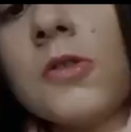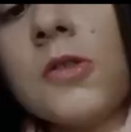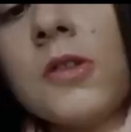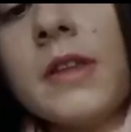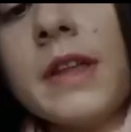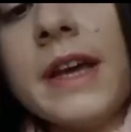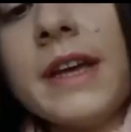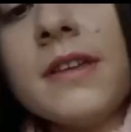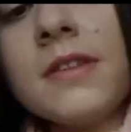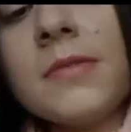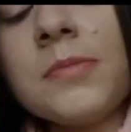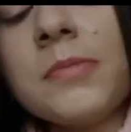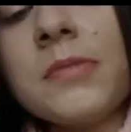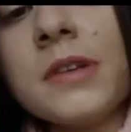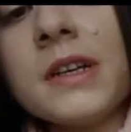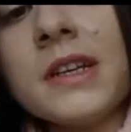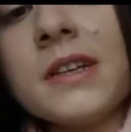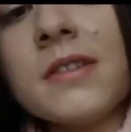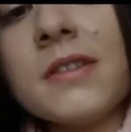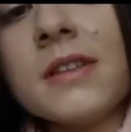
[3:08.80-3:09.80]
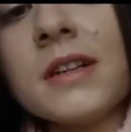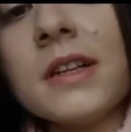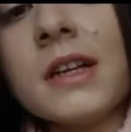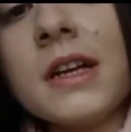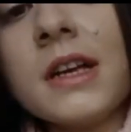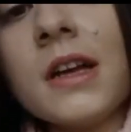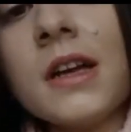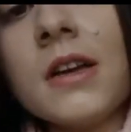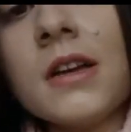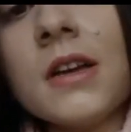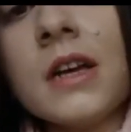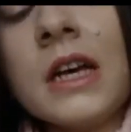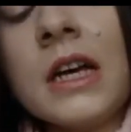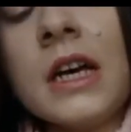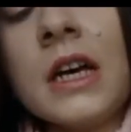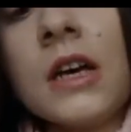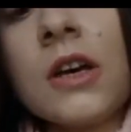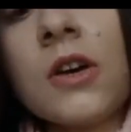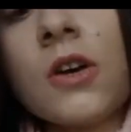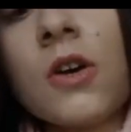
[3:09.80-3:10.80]
this bracelet
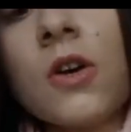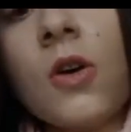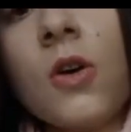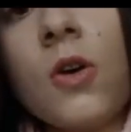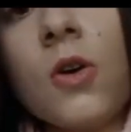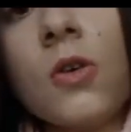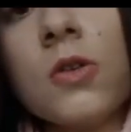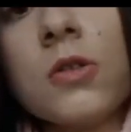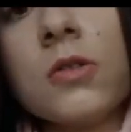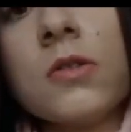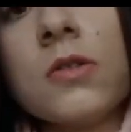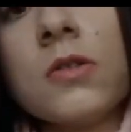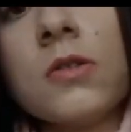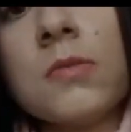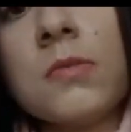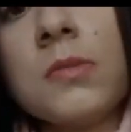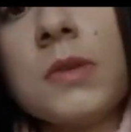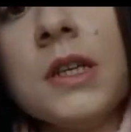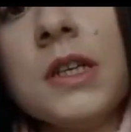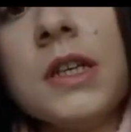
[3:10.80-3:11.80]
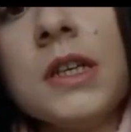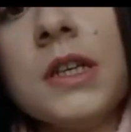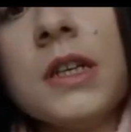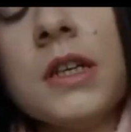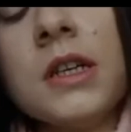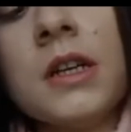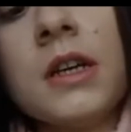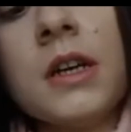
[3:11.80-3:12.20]
cost me